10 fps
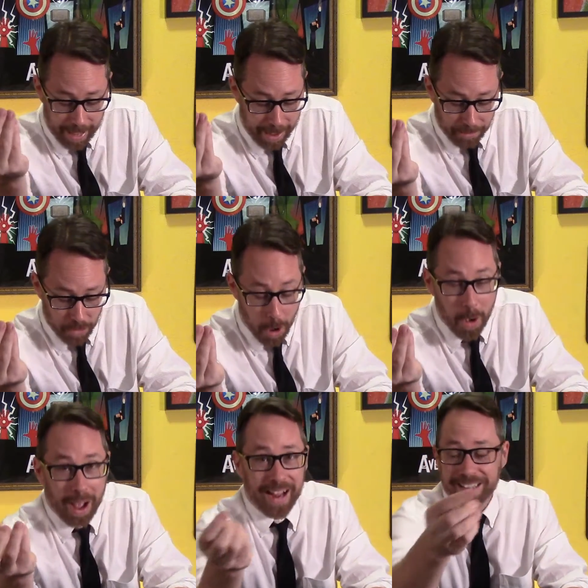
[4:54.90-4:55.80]
I have no
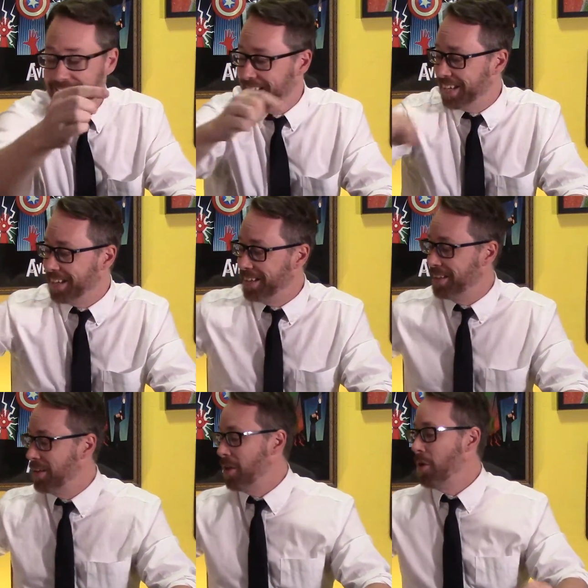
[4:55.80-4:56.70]
idea
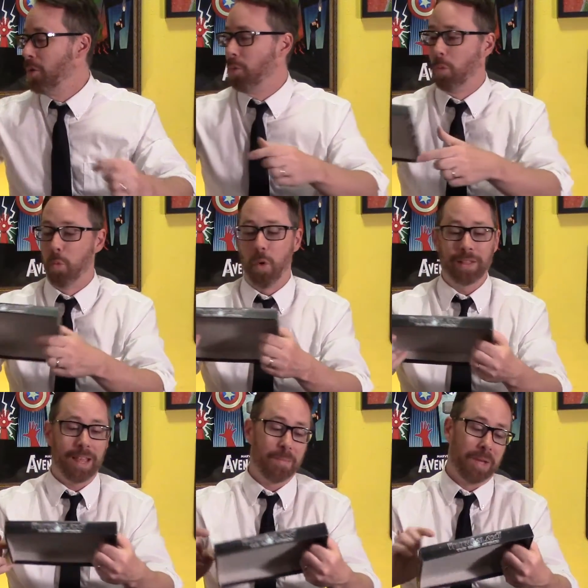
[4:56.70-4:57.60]

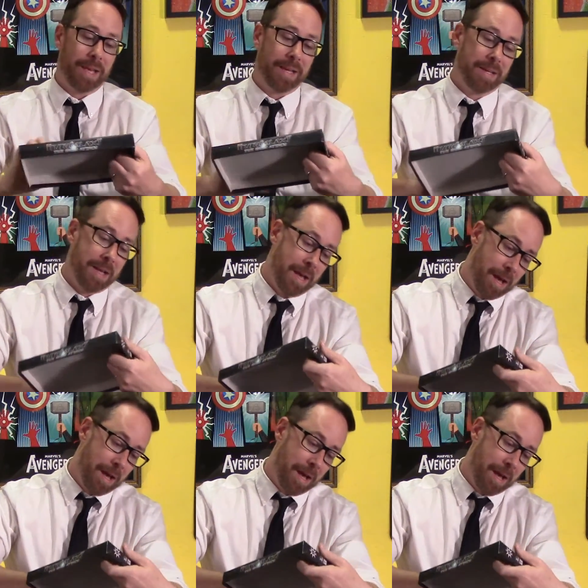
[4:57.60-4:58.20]
what they mean.